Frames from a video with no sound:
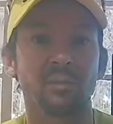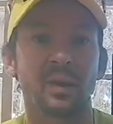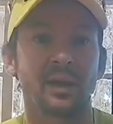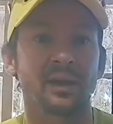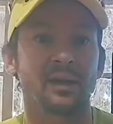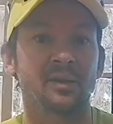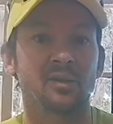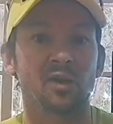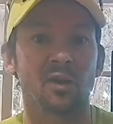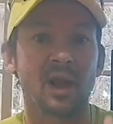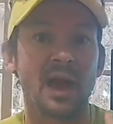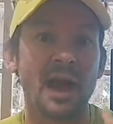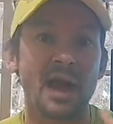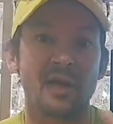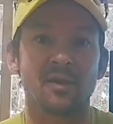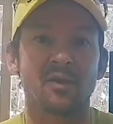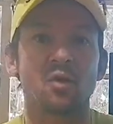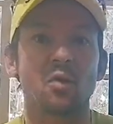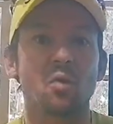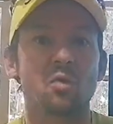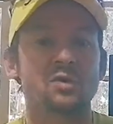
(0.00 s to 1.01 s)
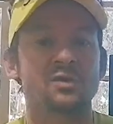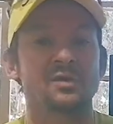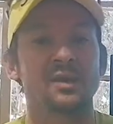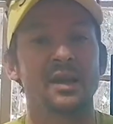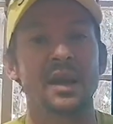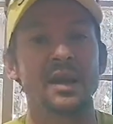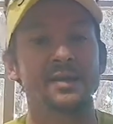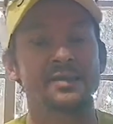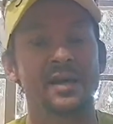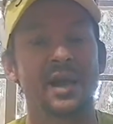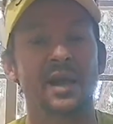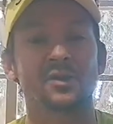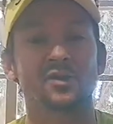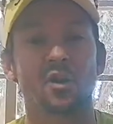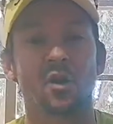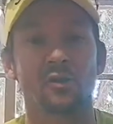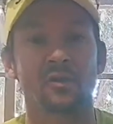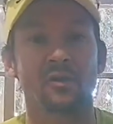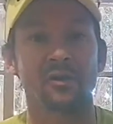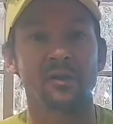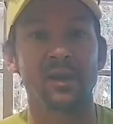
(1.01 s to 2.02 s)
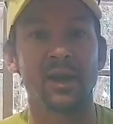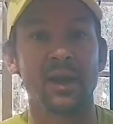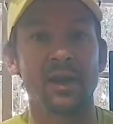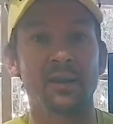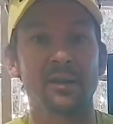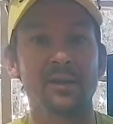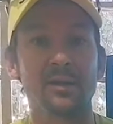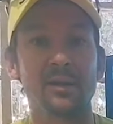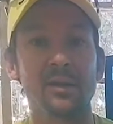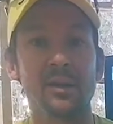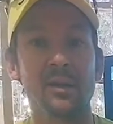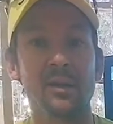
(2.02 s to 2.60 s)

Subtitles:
dependent on how the course lays out on the day.